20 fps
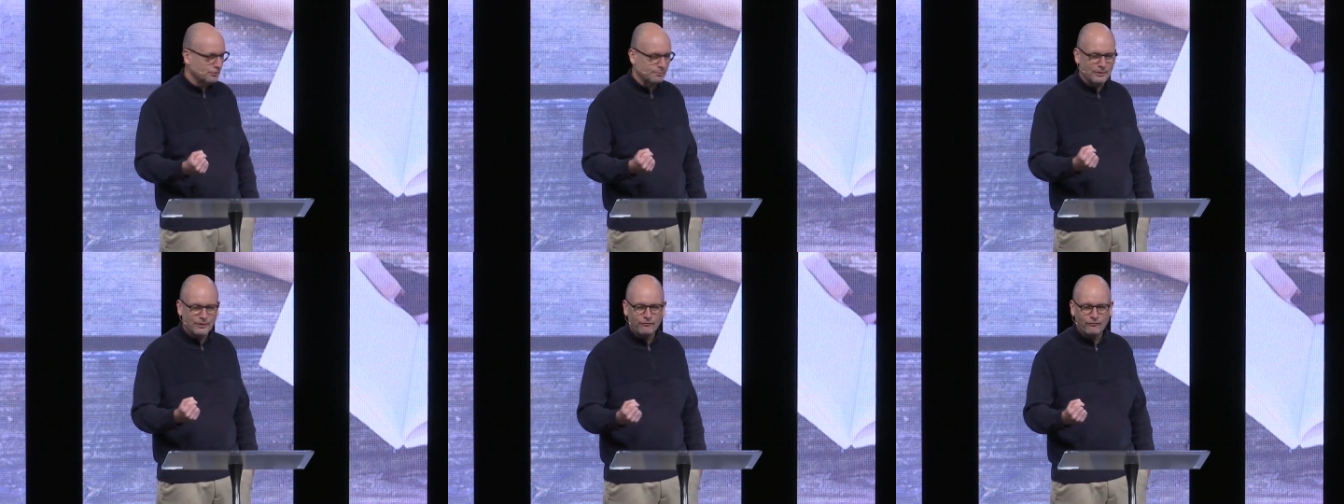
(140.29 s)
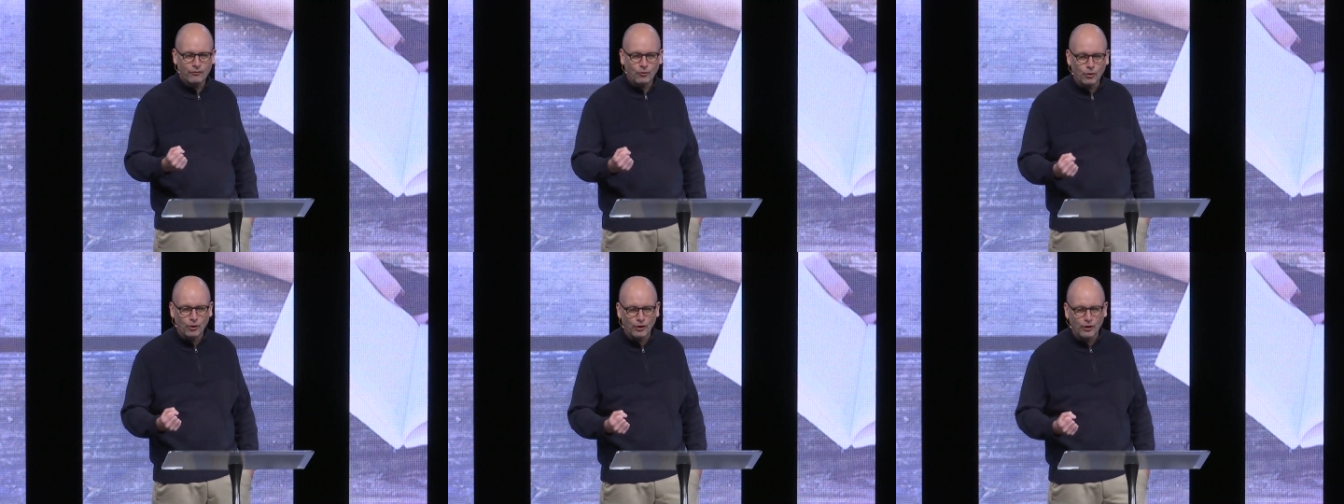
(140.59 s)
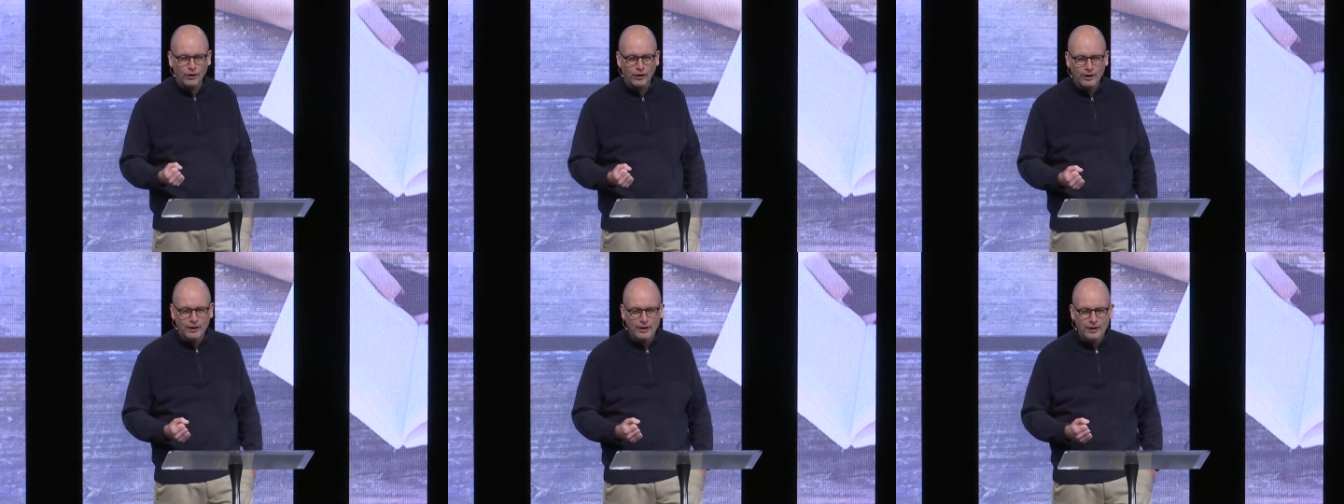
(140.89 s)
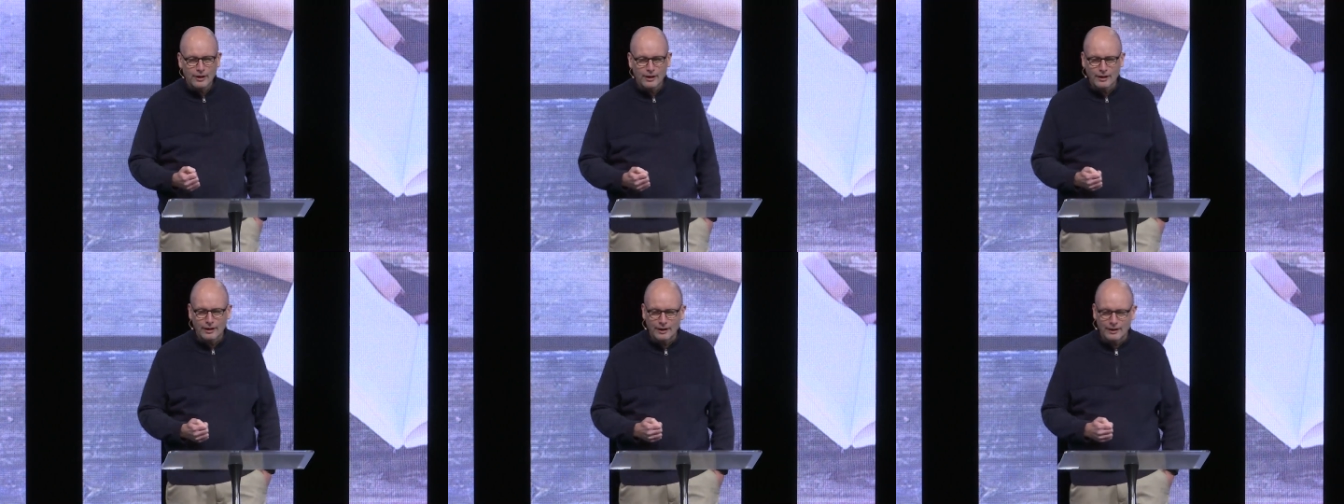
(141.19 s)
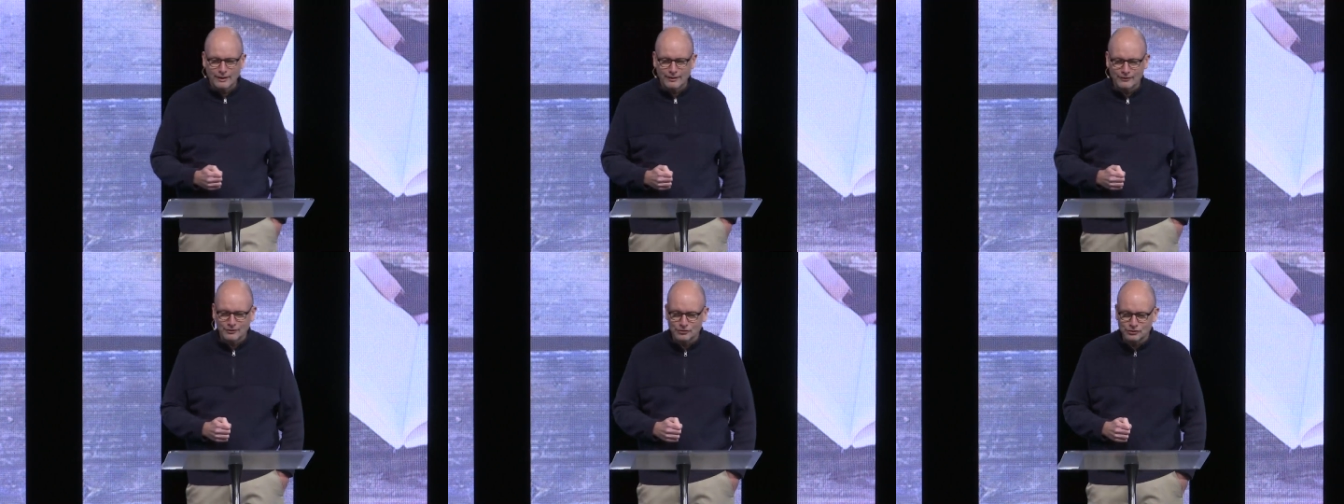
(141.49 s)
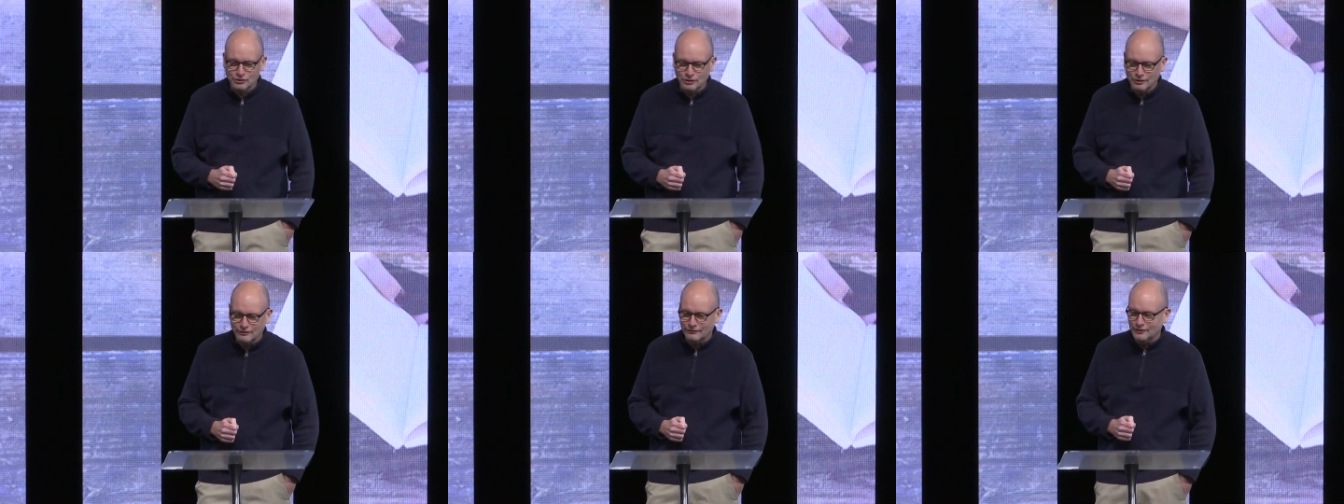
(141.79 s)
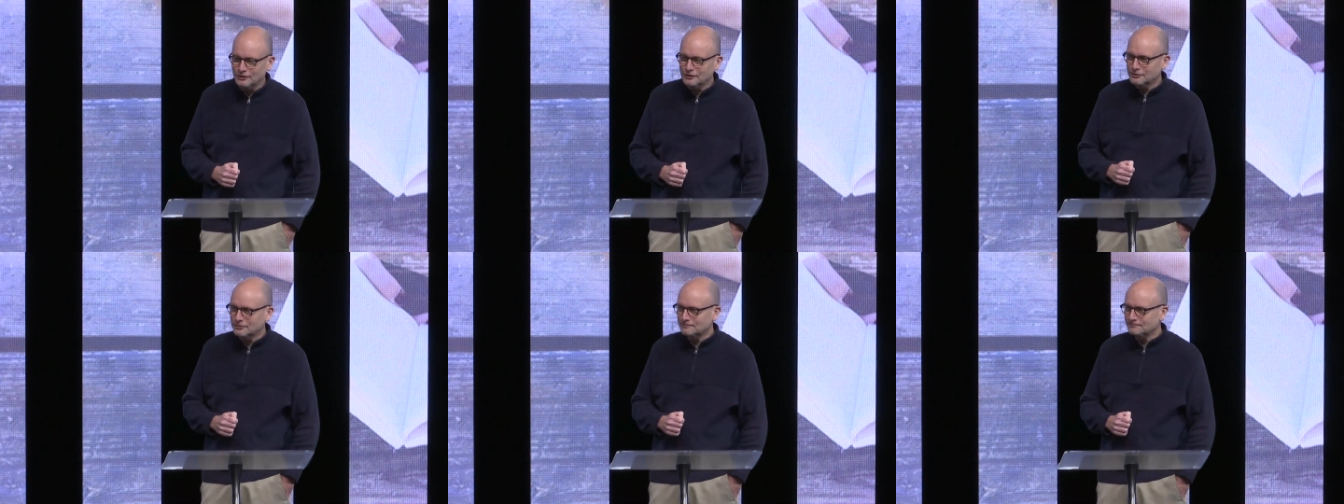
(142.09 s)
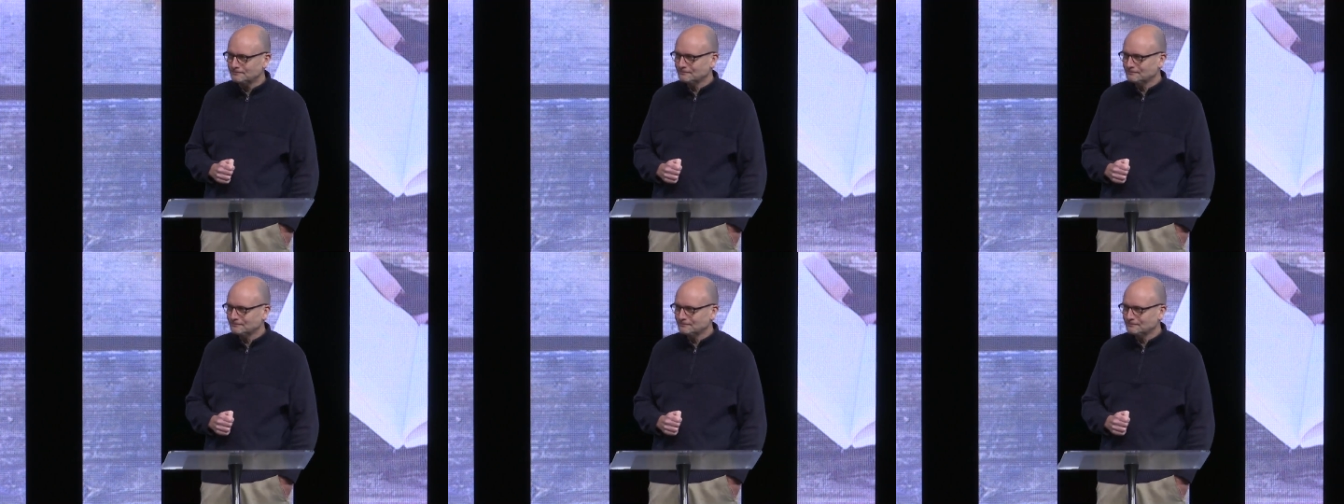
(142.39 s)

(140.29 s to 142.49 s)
before uh, the service.